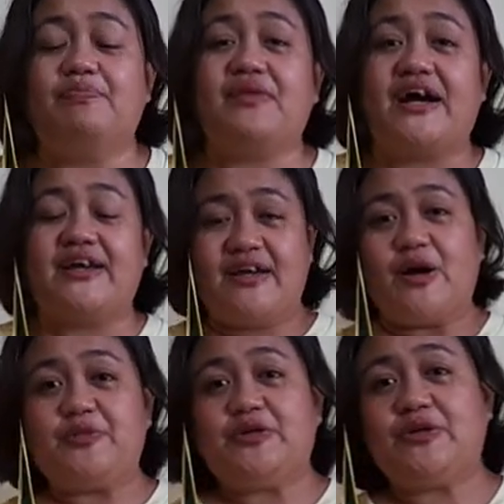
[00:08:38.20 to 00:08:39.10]
I
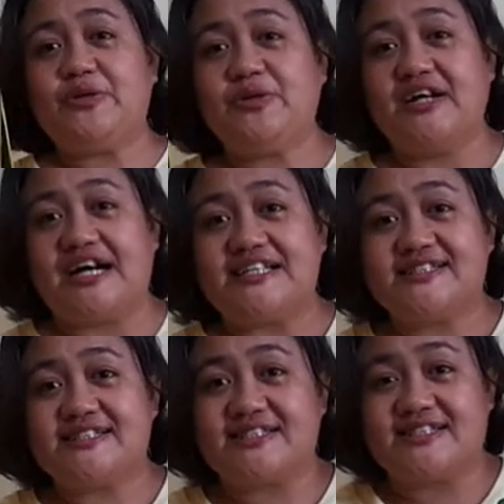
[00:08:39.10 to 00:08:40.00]
hope you guys
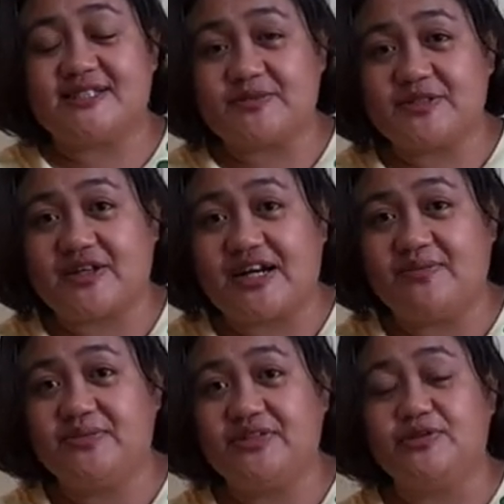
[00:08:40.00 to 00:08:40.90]
subscribe
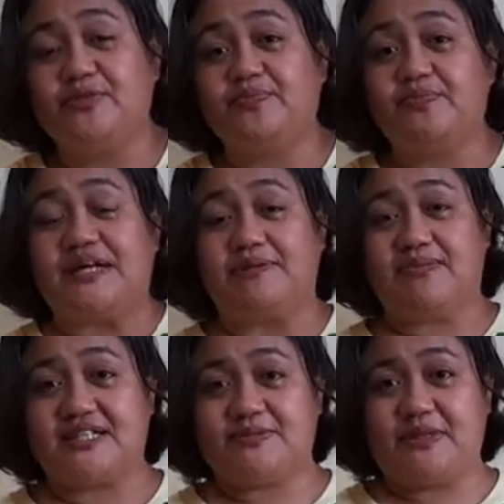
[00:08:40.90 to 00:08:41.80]
to Plant
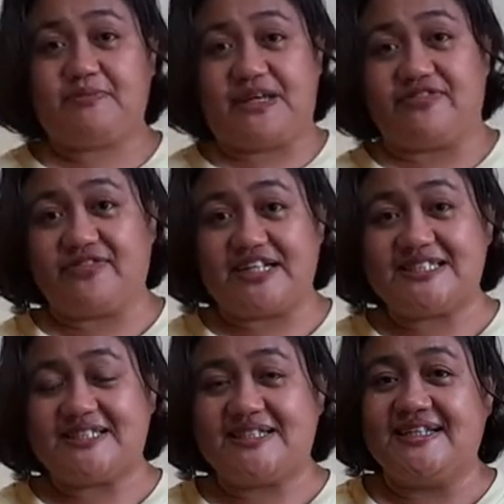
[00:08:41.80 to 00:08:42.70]
Box by
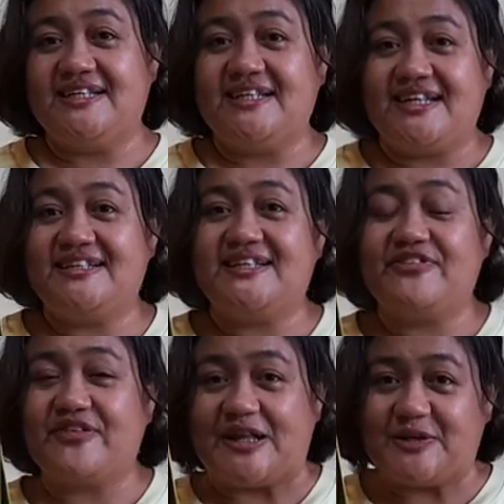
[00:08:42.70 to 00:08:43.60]
Penfires, and then
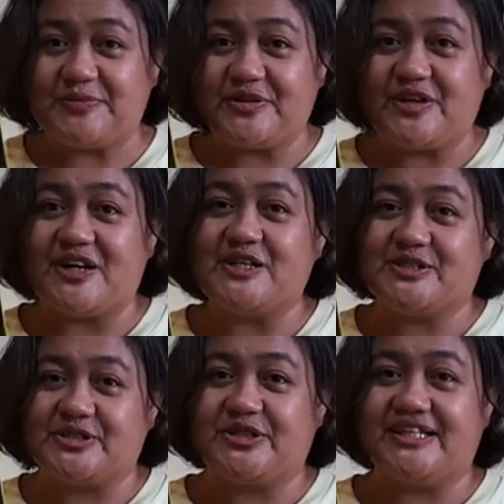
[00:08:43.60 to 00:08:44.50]
follow po our
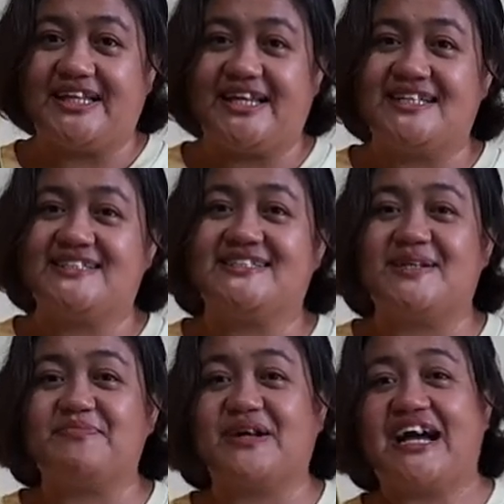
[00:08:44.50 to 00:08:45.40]
journey sa
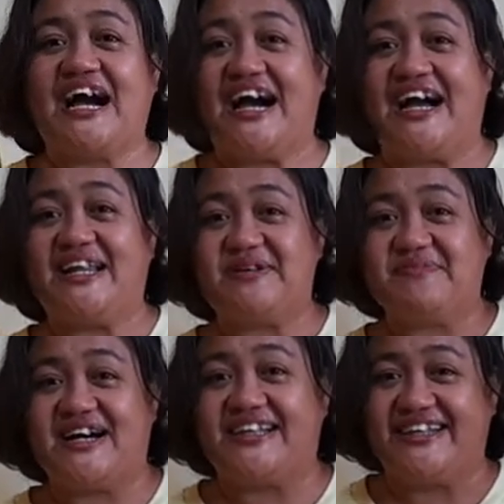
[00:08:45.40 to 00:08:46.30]

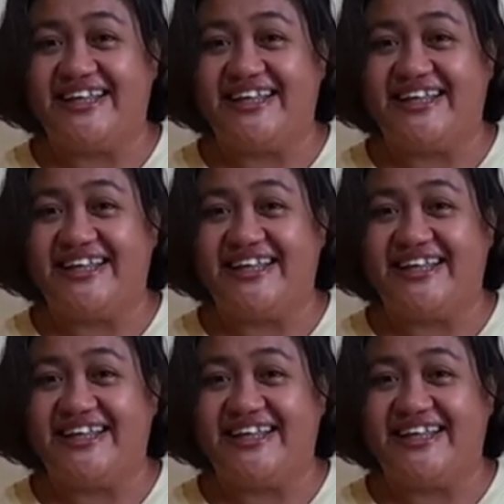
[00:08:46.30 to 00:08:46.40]
paghahalaman